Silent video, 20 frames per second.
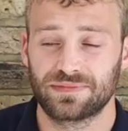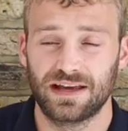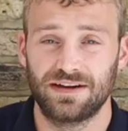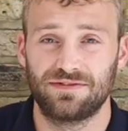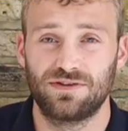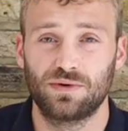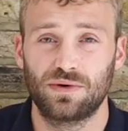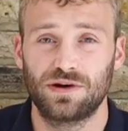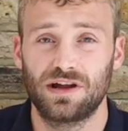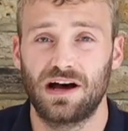
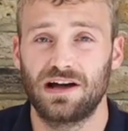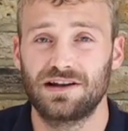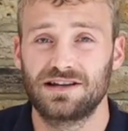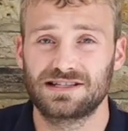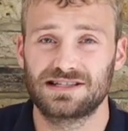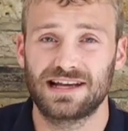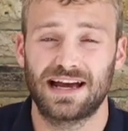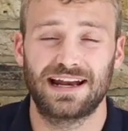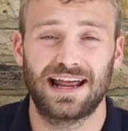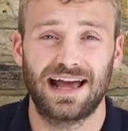If you want to
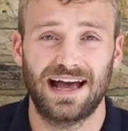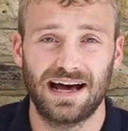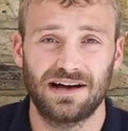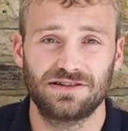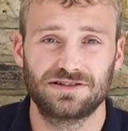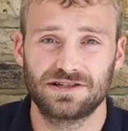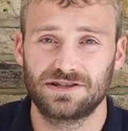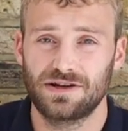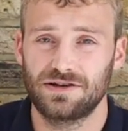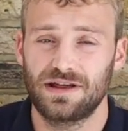understand how
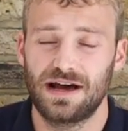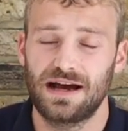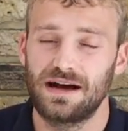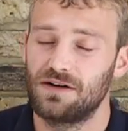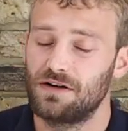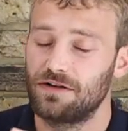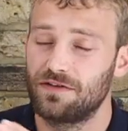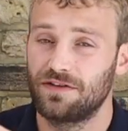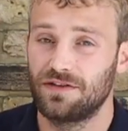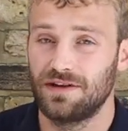to do that,
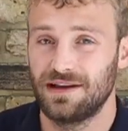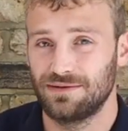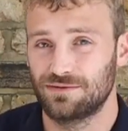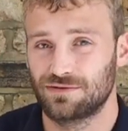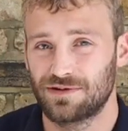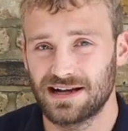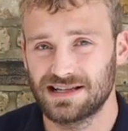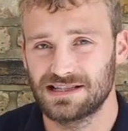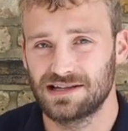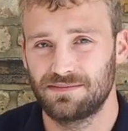or if you need
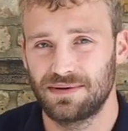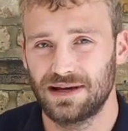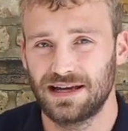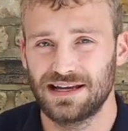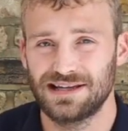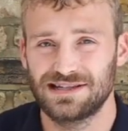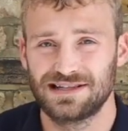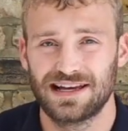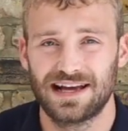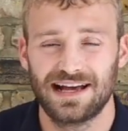
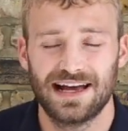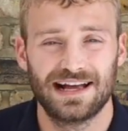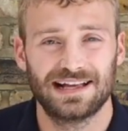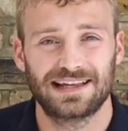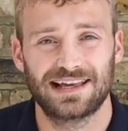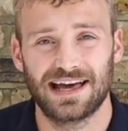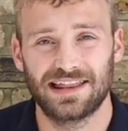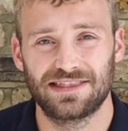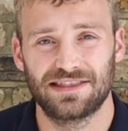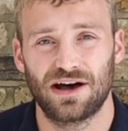recipes,
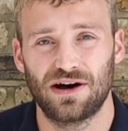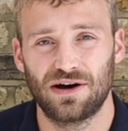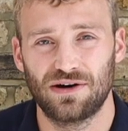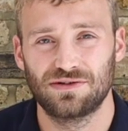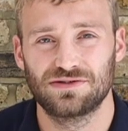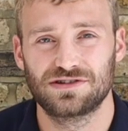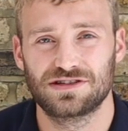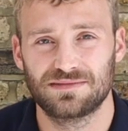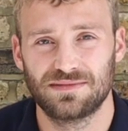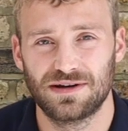get the
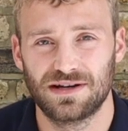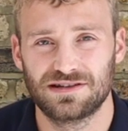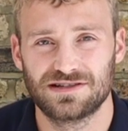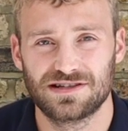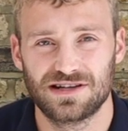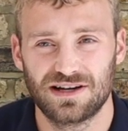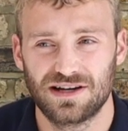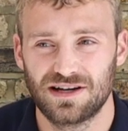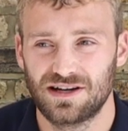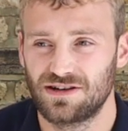Ultimate
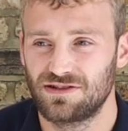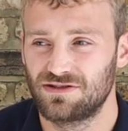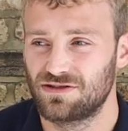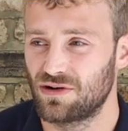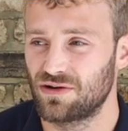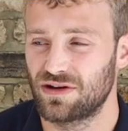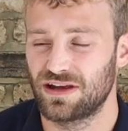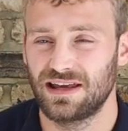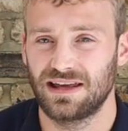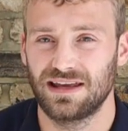
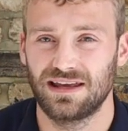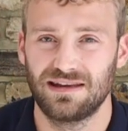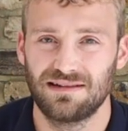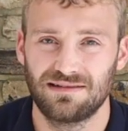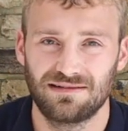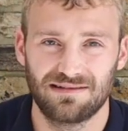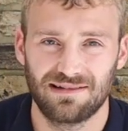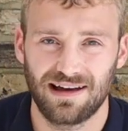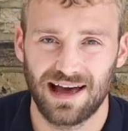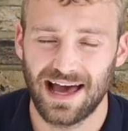Doggy
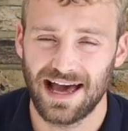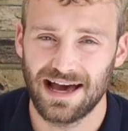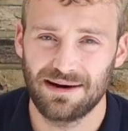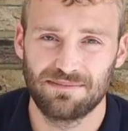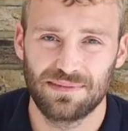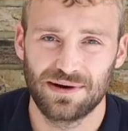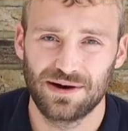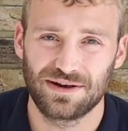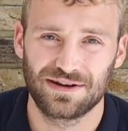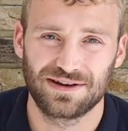
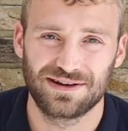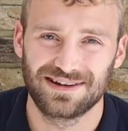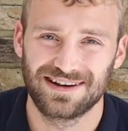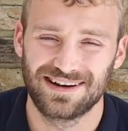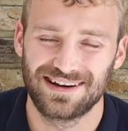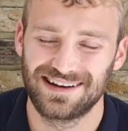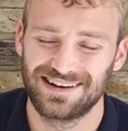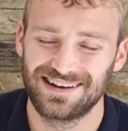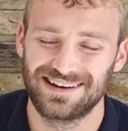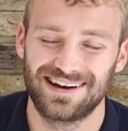Handbook.
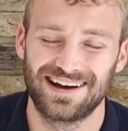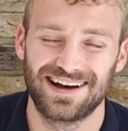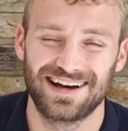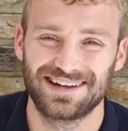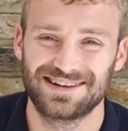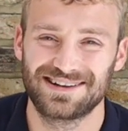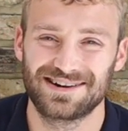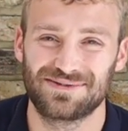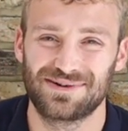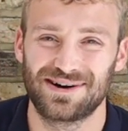I
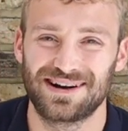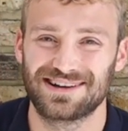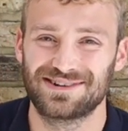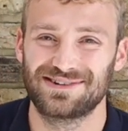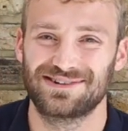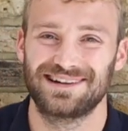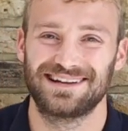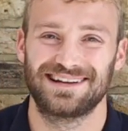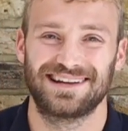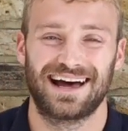don't know why I
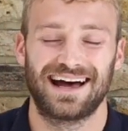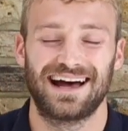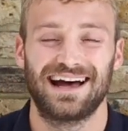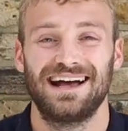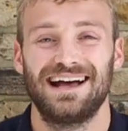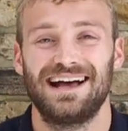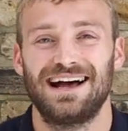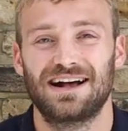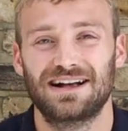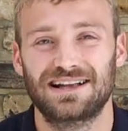call it that.
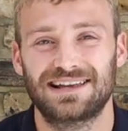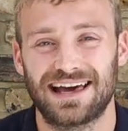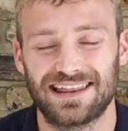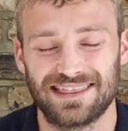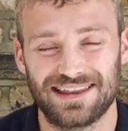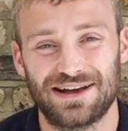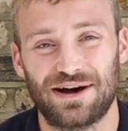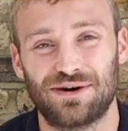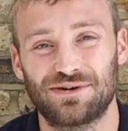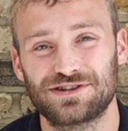
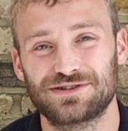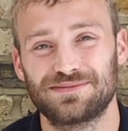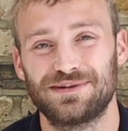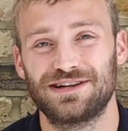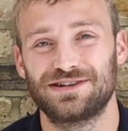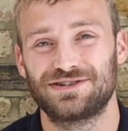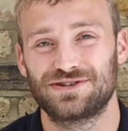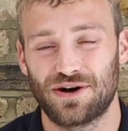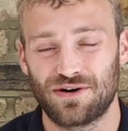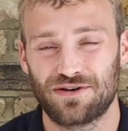Get the
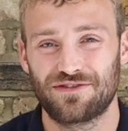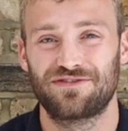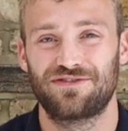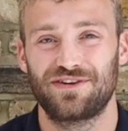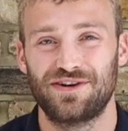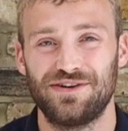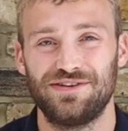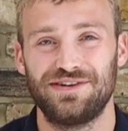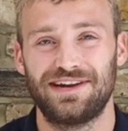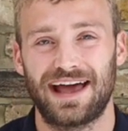Ultimate Dog
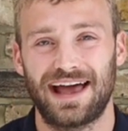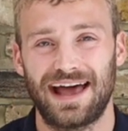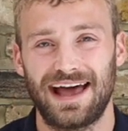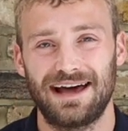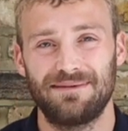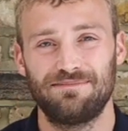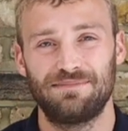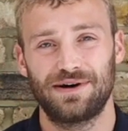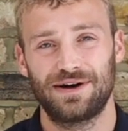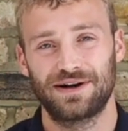Food
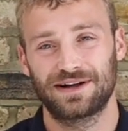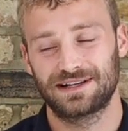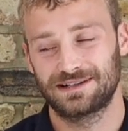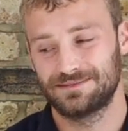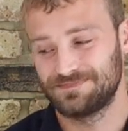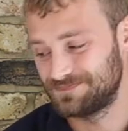Handbook.